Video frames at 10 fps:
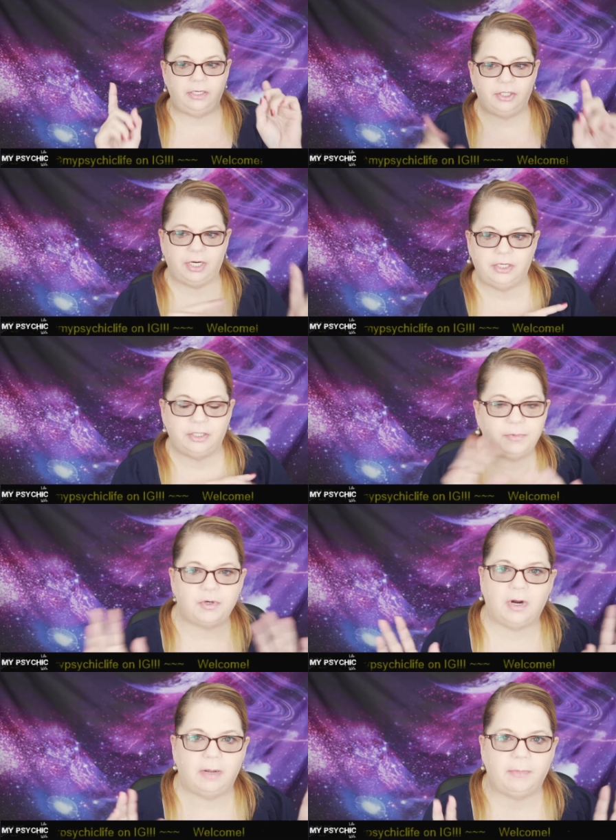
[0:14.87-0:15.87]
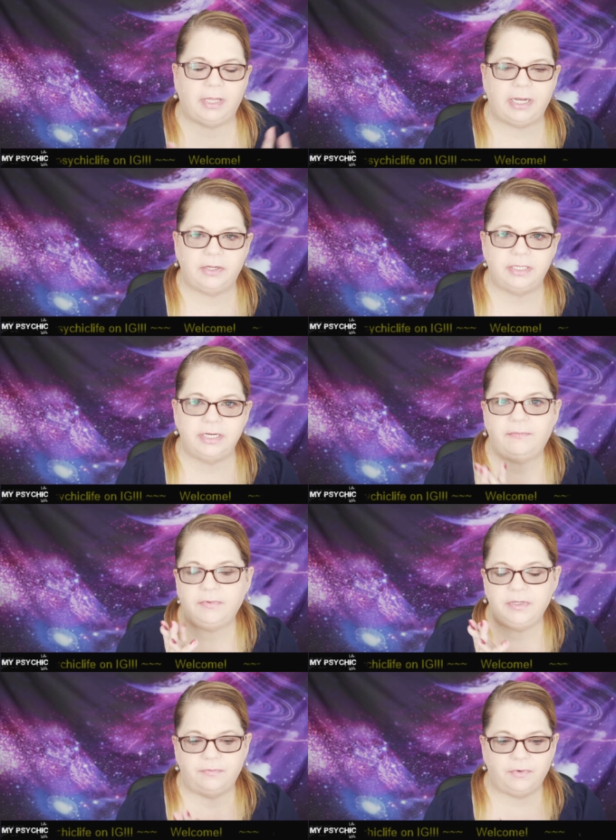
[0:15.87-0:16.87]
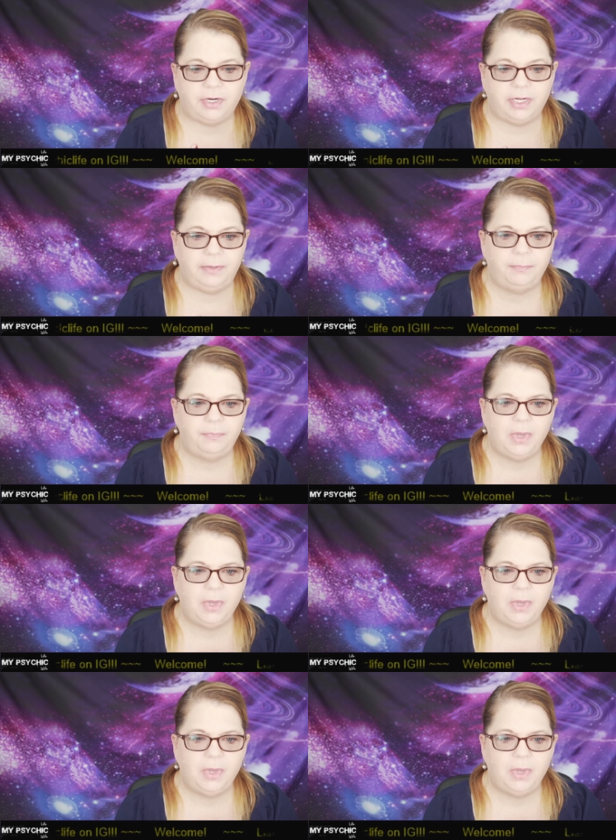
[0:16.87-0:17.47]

share, subscribe, all that good stuff. It's free.